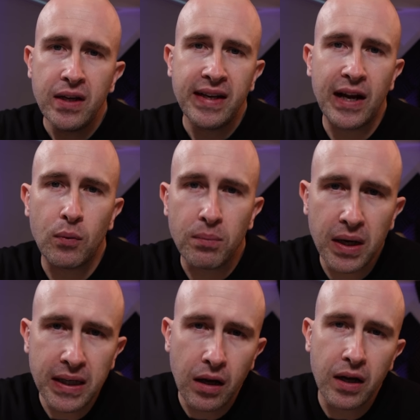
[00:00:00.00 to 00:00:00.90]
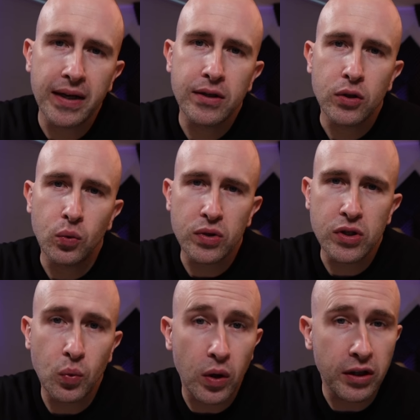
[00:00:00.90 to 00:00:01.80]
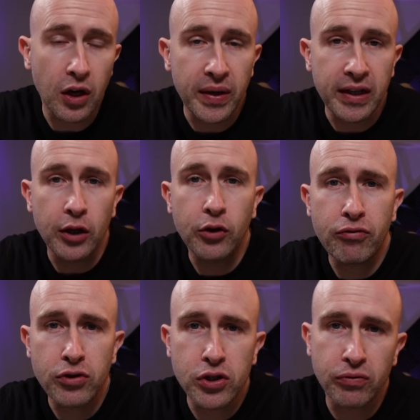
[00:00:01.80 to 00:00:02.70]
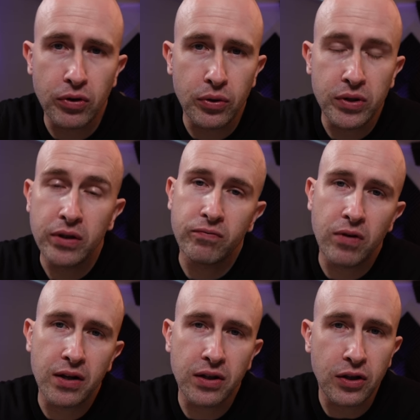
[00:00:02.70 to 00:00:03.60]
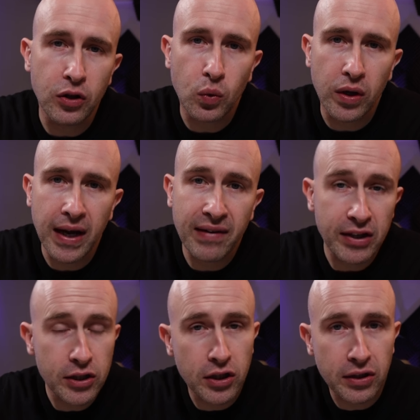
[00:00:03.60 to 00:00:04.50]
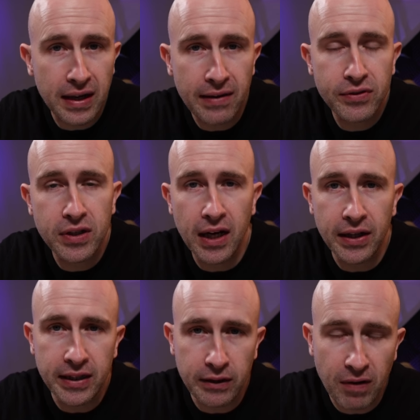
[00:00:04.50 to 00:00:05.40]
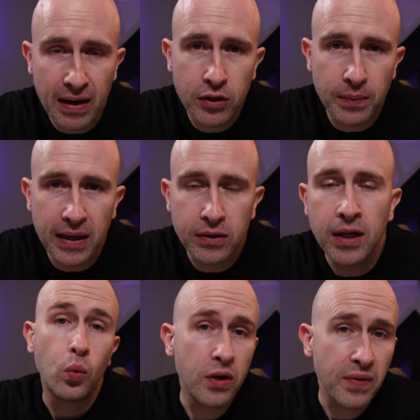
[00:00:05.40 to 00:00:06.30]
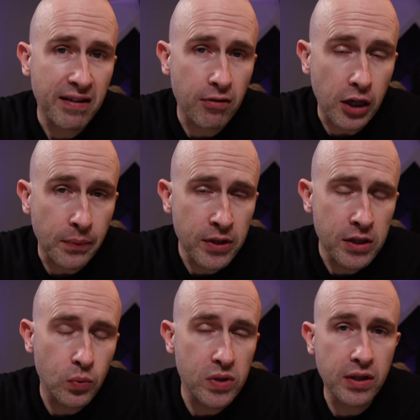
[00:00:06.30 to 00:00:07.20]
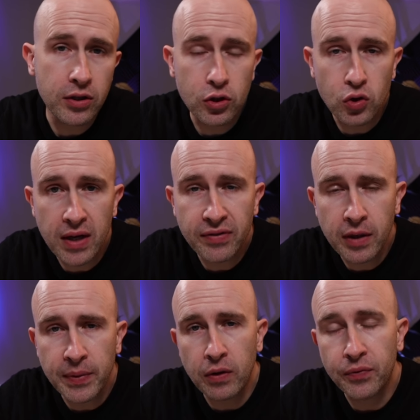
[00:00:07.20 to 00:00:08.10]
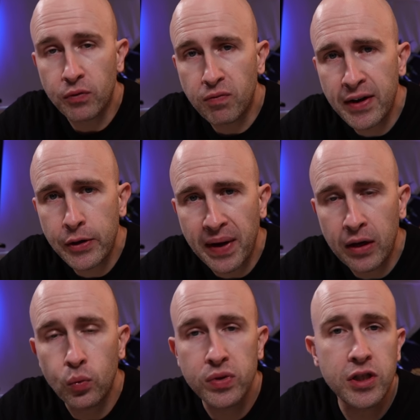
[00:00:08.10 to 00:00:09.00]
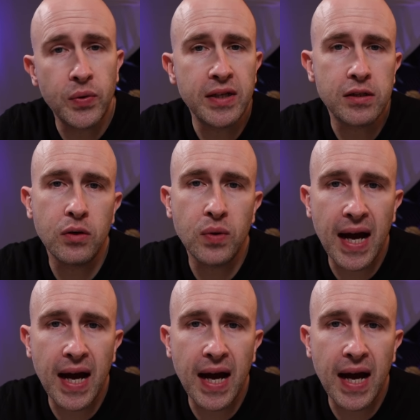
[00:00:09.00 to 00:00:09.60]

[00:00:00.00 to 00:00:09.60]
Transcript: Now, my client was the one going across the road rather than the one having turned left at the roundabout. One of our arguments was that the driver coming off the roundabout was doing so